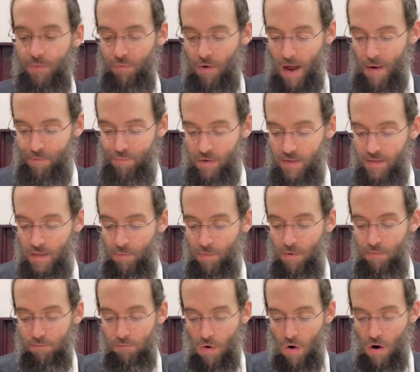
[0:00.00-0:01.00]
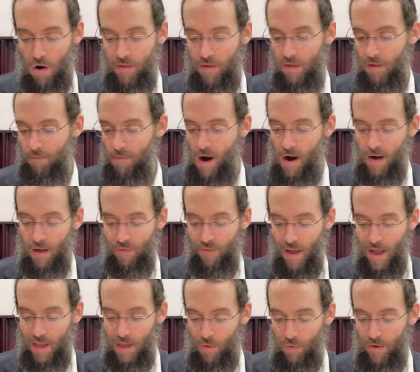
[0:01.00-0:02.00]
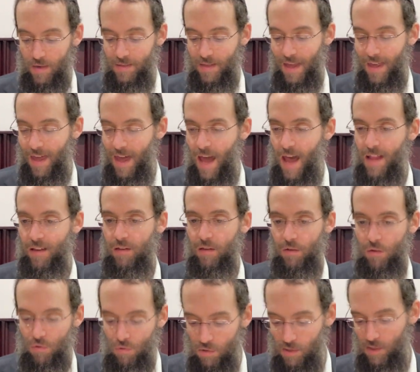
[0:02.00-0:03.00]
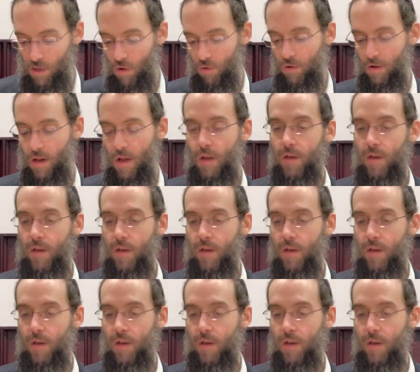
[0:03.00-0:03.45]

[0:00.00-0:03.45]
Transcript: properties to be more than the market value is, they can't do so.